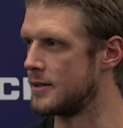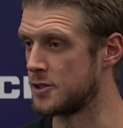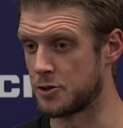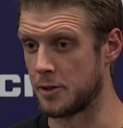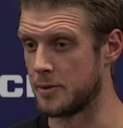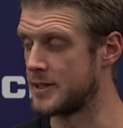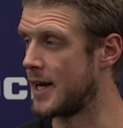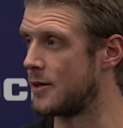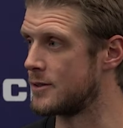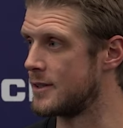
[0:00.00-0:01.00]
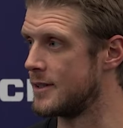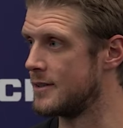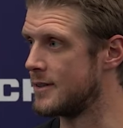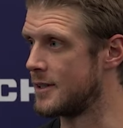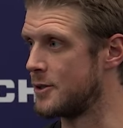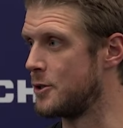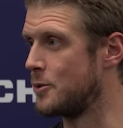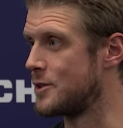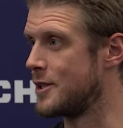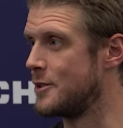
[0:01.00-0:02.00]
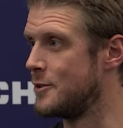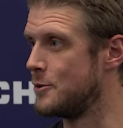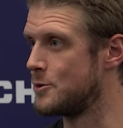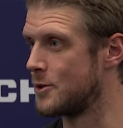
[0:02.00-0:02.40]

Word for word: extremely talented and, and, good at what they do.